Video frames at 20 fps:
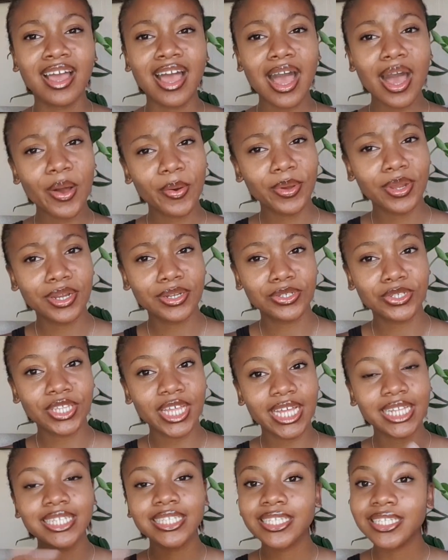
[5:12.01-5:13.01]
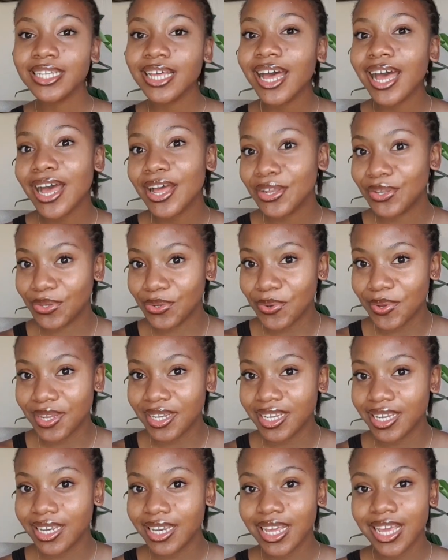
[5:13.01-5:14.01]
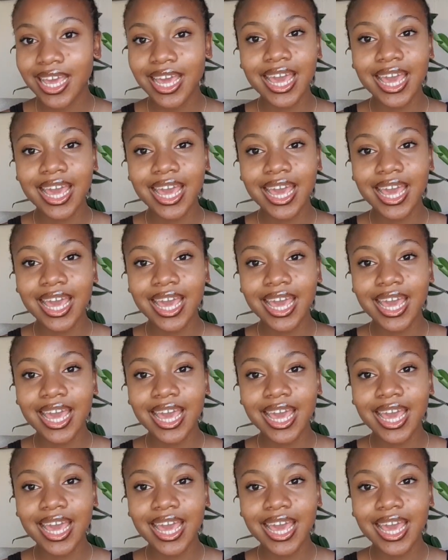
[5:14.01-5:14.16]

I want to do that. I do it.